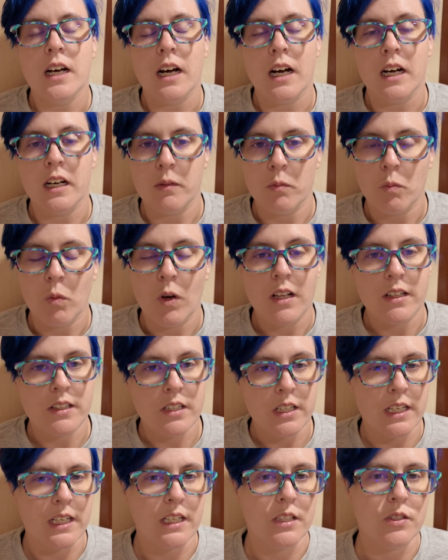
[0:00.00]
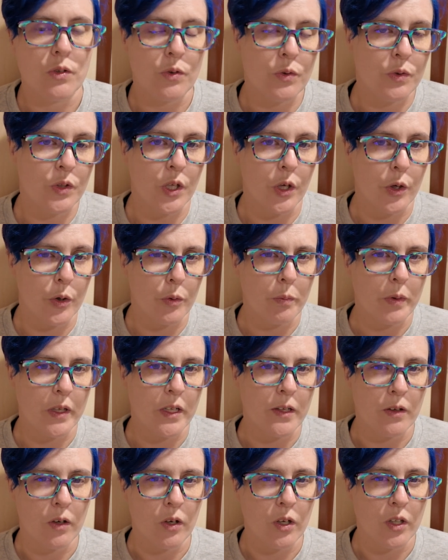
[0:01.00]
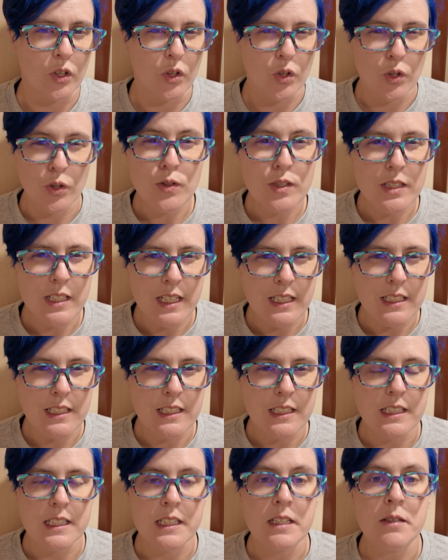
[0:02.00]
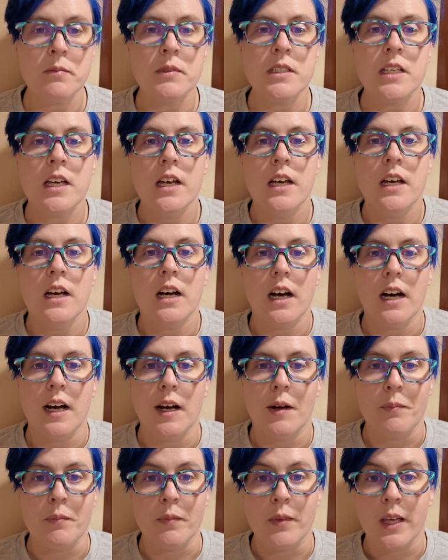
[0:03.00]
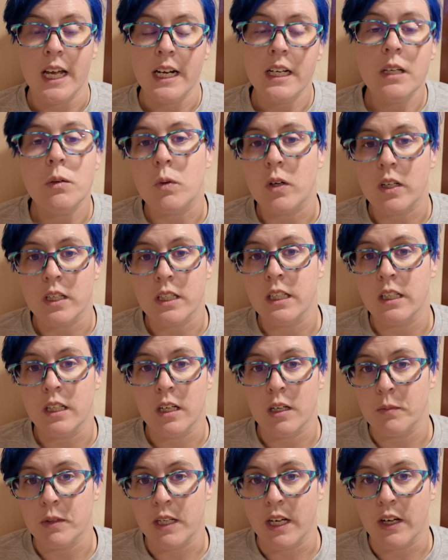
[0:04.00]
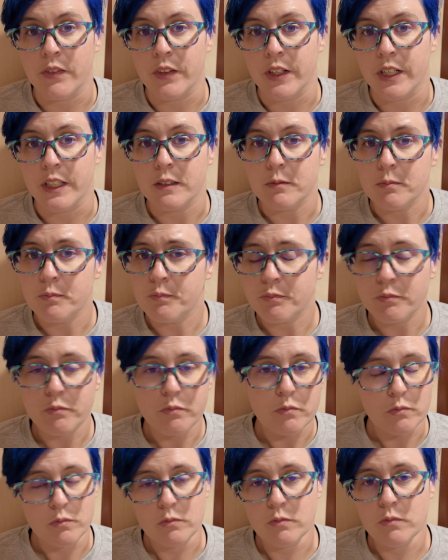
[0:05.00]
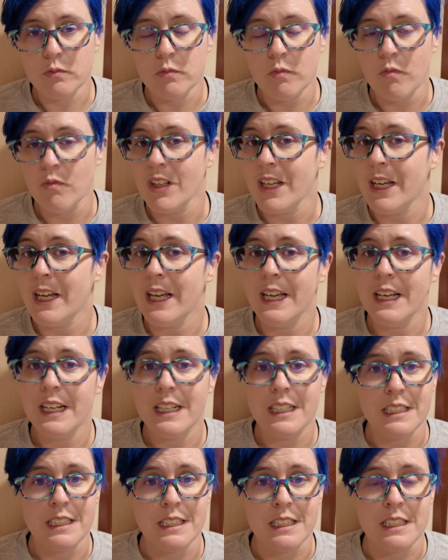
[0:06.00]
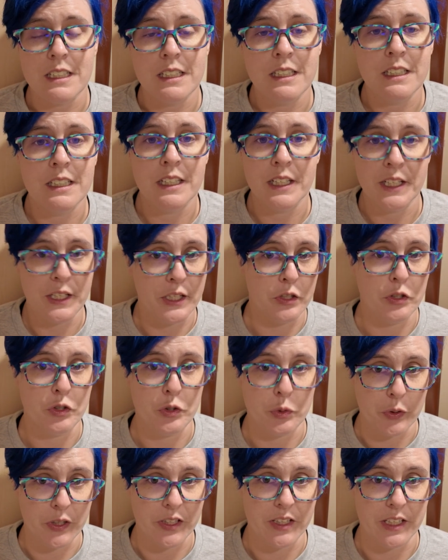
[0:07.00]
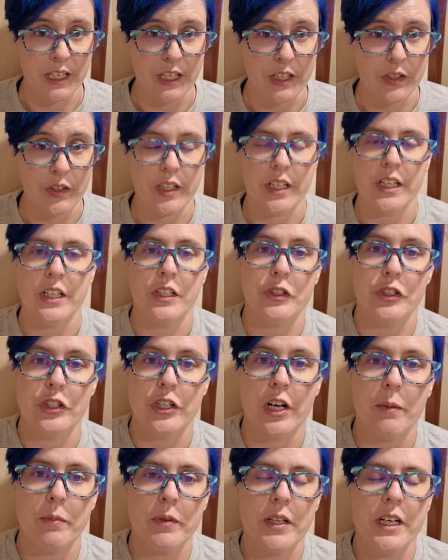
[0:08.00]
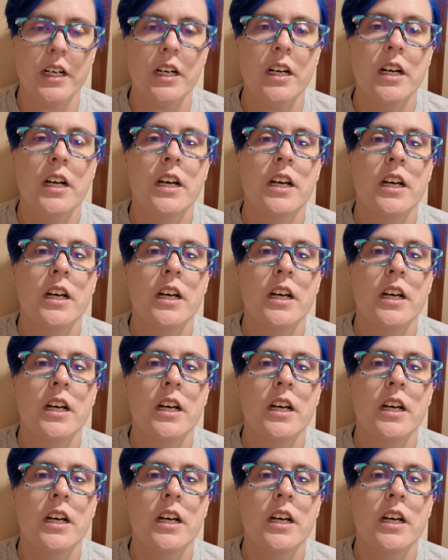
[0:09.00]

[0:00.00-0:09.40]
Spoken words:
While it is only open on cruise days, it seems, anyone can come down there and enjoy the area and shop there.